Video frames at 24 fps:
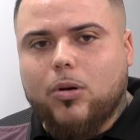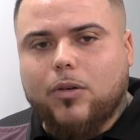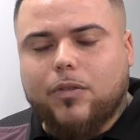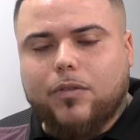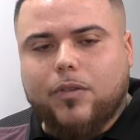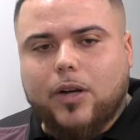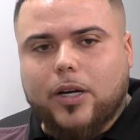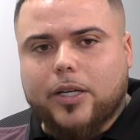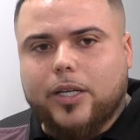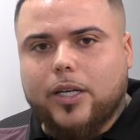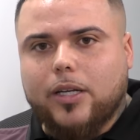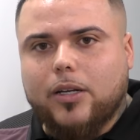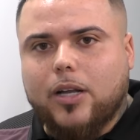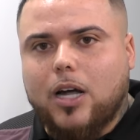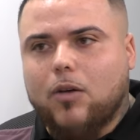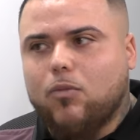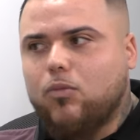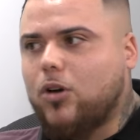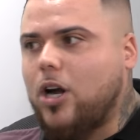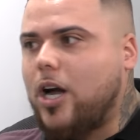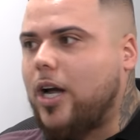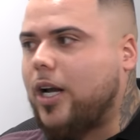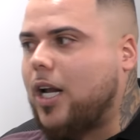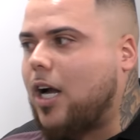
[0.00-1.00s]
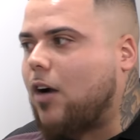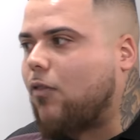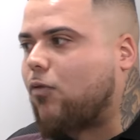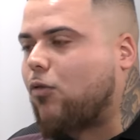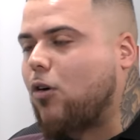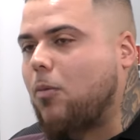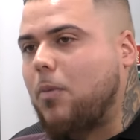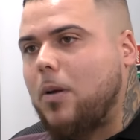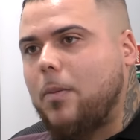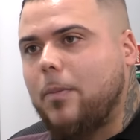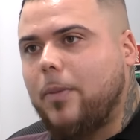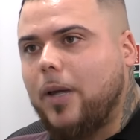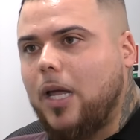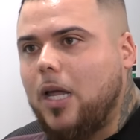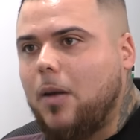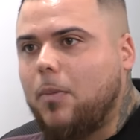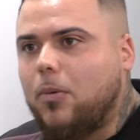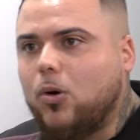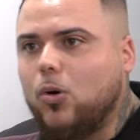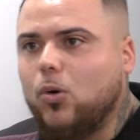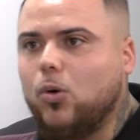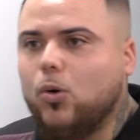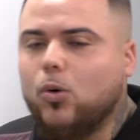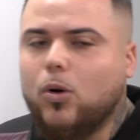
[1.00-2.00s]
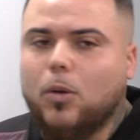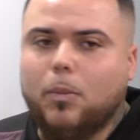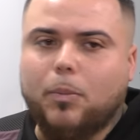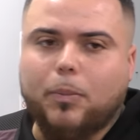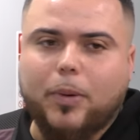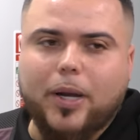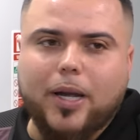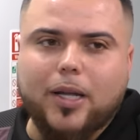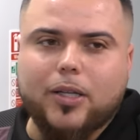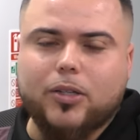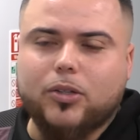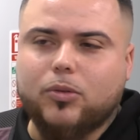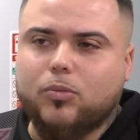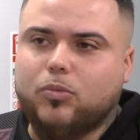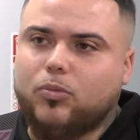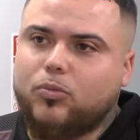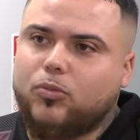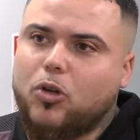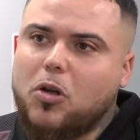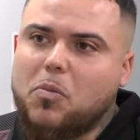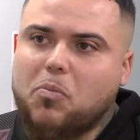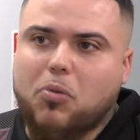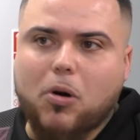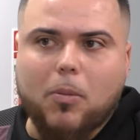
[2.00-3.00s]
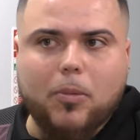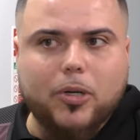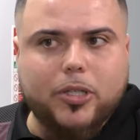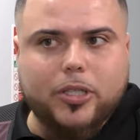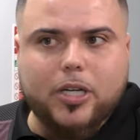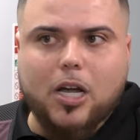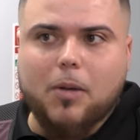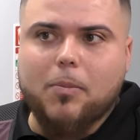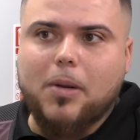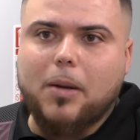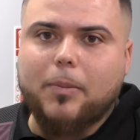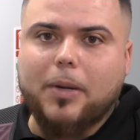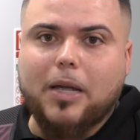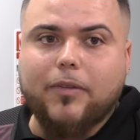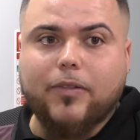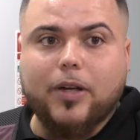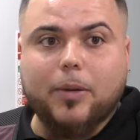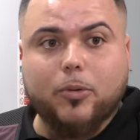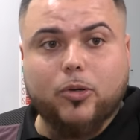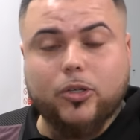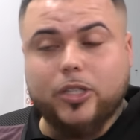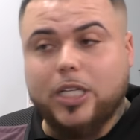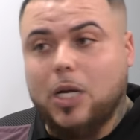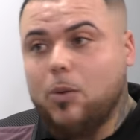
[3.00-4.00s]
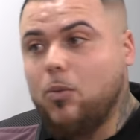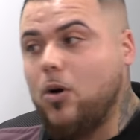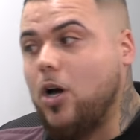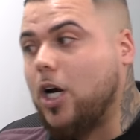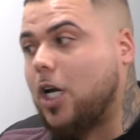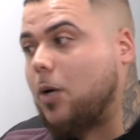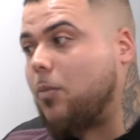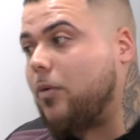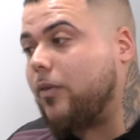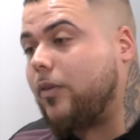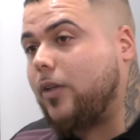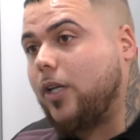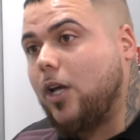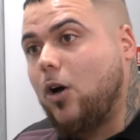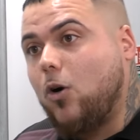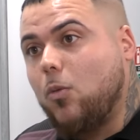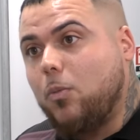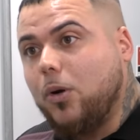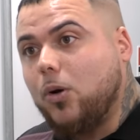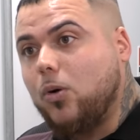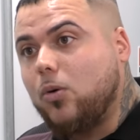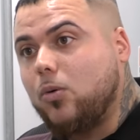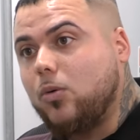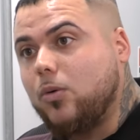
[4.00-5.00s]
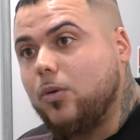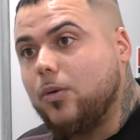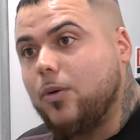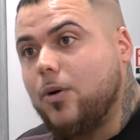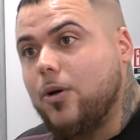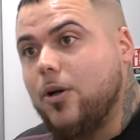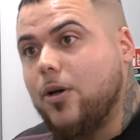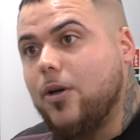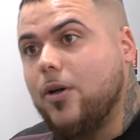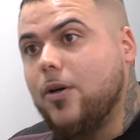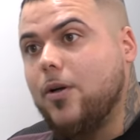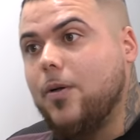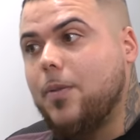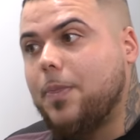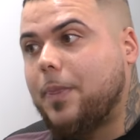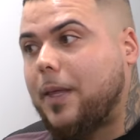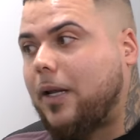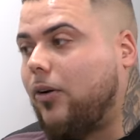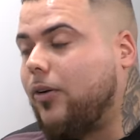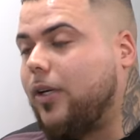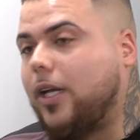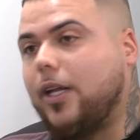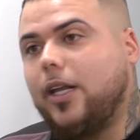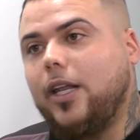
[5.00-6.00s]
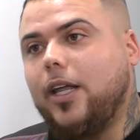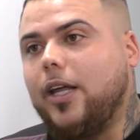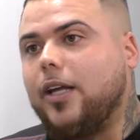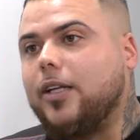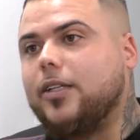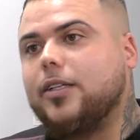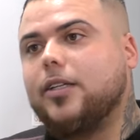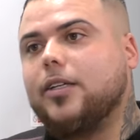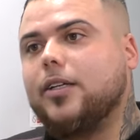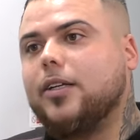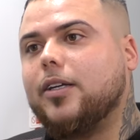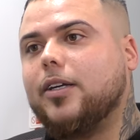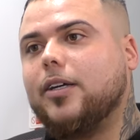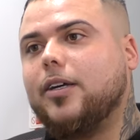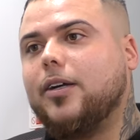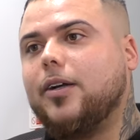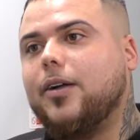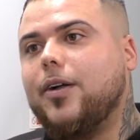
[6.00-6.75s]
who are fucking like going out robbing people who are being doing proper scumbag behavior. because they're working with the old bill, they don't get nicked.